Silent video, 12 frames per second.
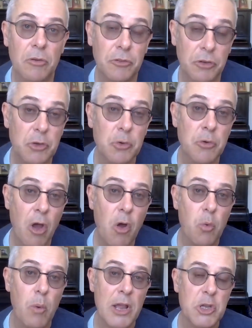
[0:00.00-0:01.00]
Do you know
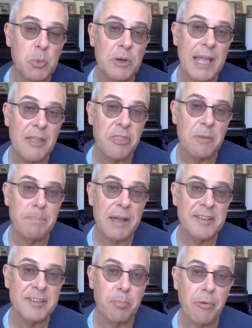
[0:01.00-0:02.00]
where you will get the
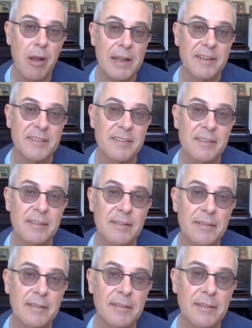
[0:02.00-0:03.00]
best price?"
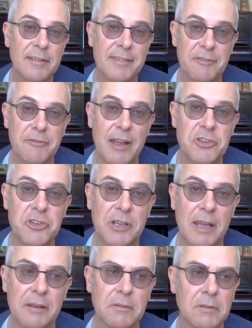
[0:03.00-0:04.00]
said
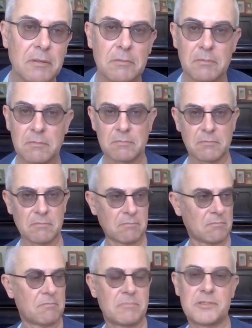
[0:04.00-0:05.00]
Vachagan.
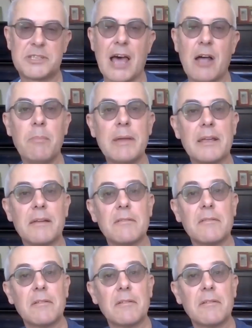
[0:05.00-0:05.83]
"Tell me."